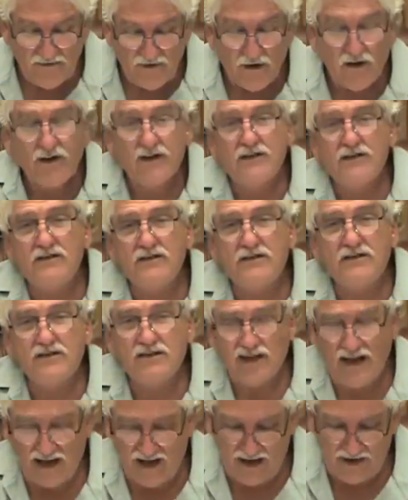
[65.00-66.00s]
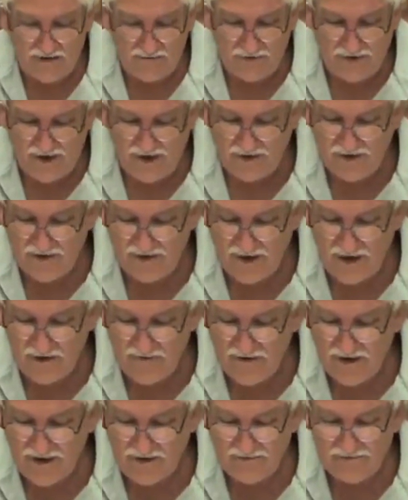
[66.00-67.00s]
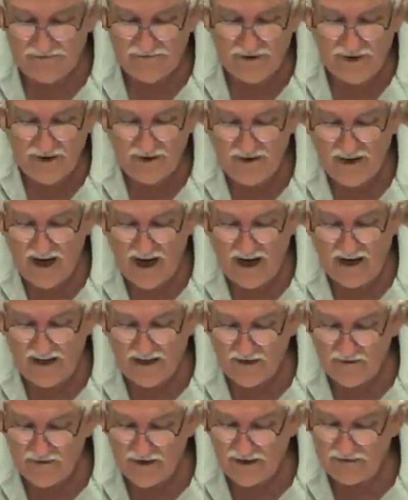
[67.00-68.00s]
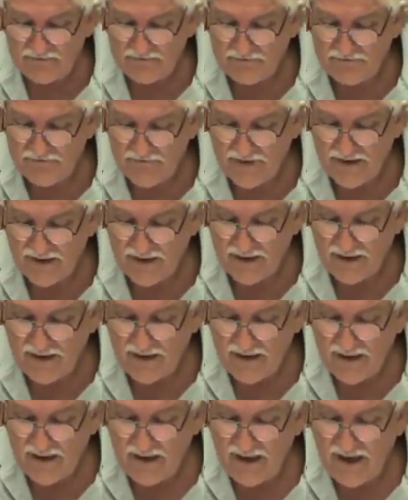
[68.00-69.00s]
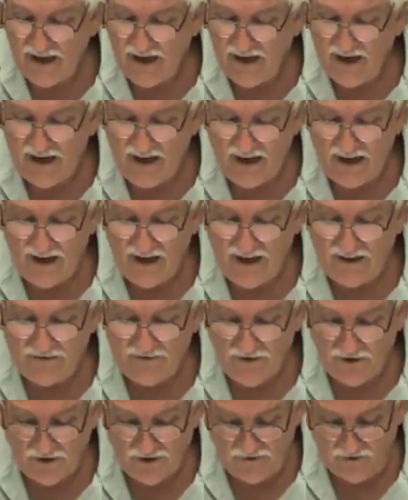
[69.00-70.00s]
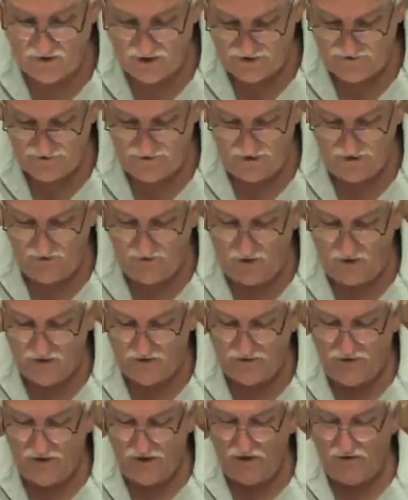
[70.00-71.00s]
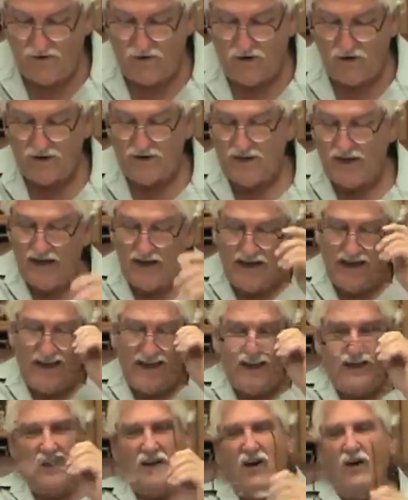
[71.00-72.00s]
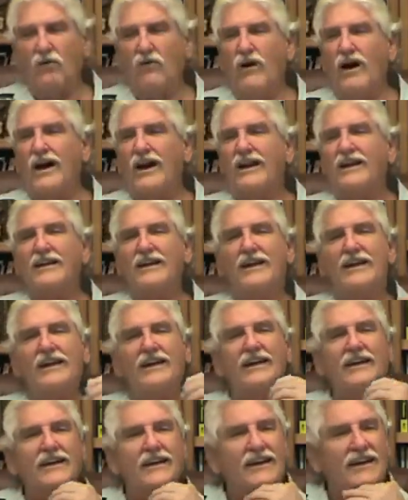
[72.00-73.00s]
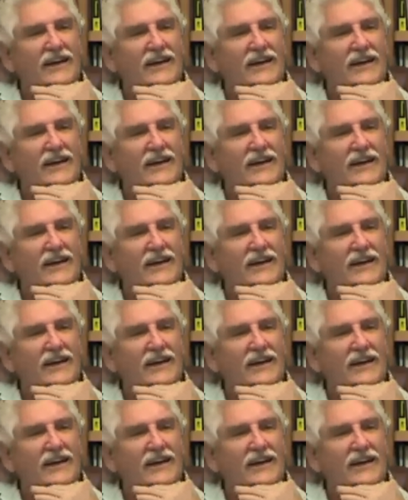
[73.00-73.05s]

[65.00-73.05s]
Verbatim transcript: Fergus. Is that how you pronounce your name there? Good guy here, man. Uh, frugivores, frugivores, frugivores. You know what? It, it